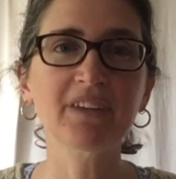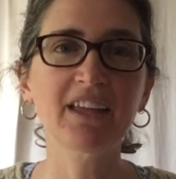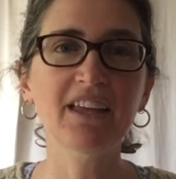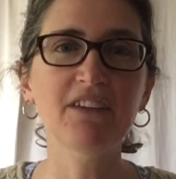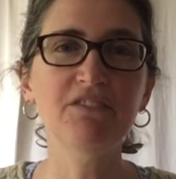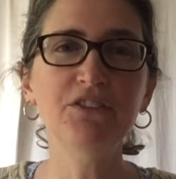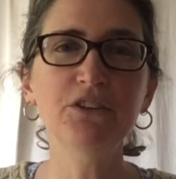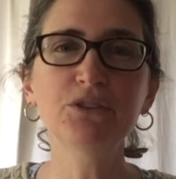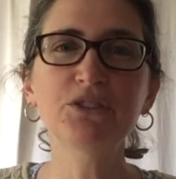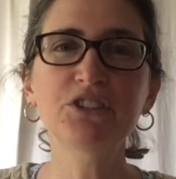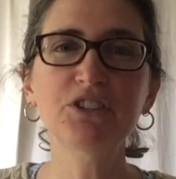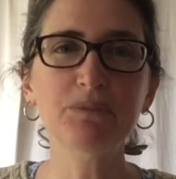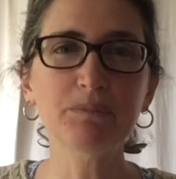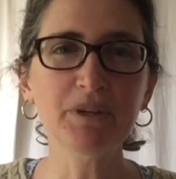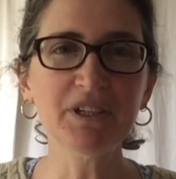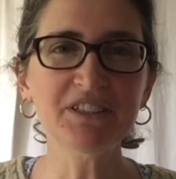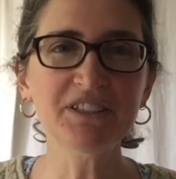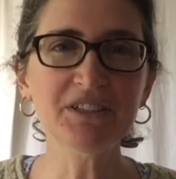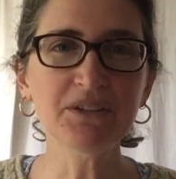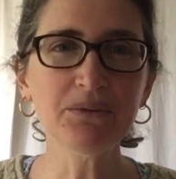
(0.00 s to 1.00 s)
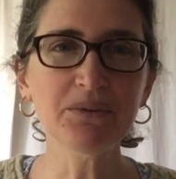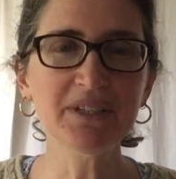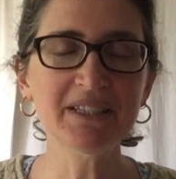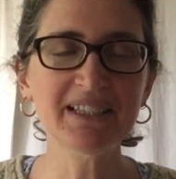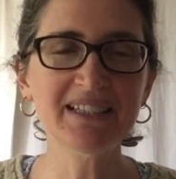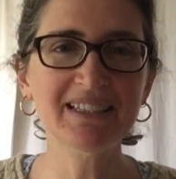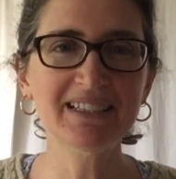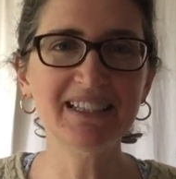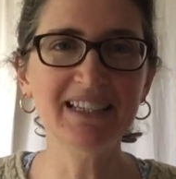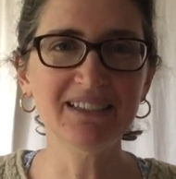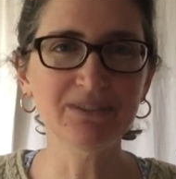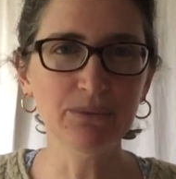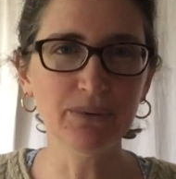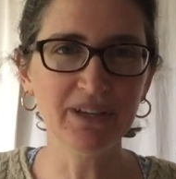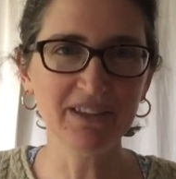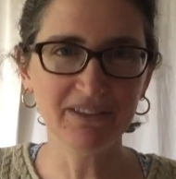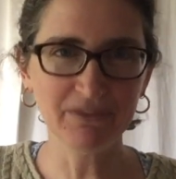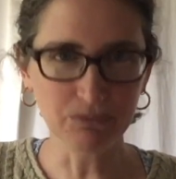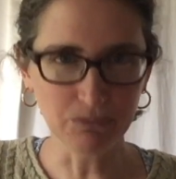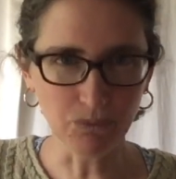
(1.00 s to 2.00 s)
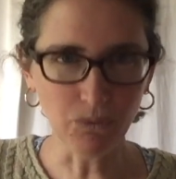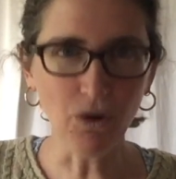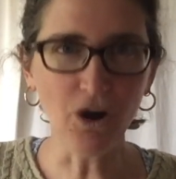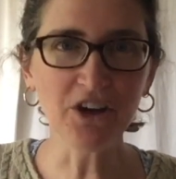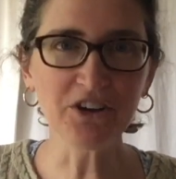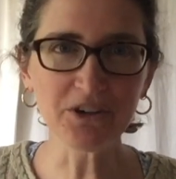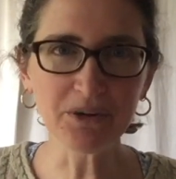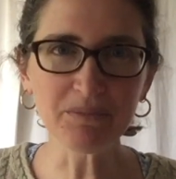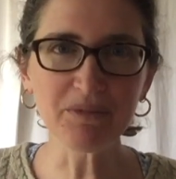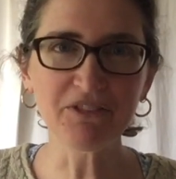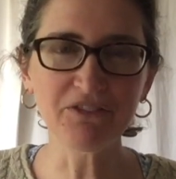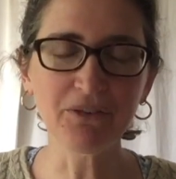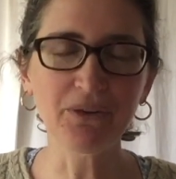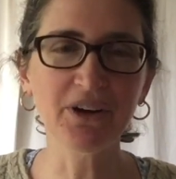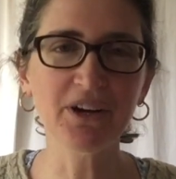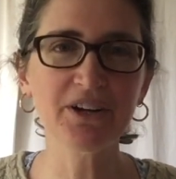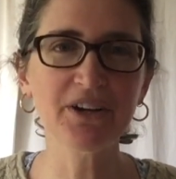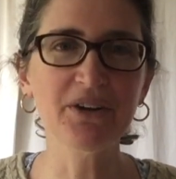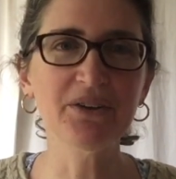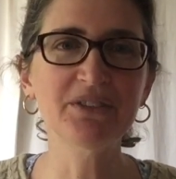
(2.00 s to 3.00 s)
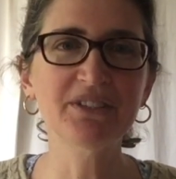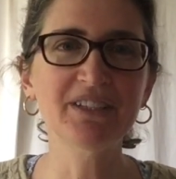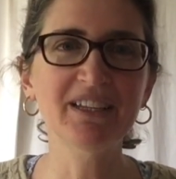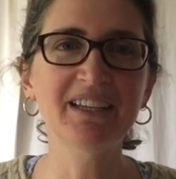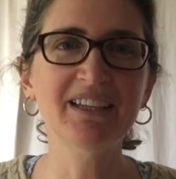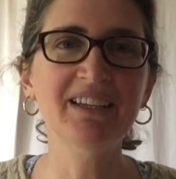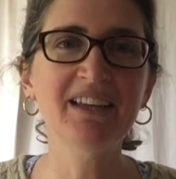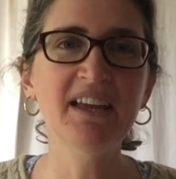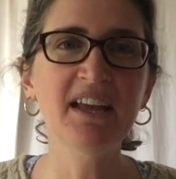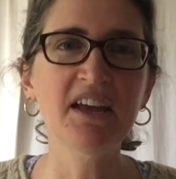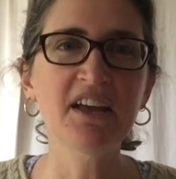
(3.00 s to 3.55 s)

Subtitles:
If you spritz it with water before it goes in,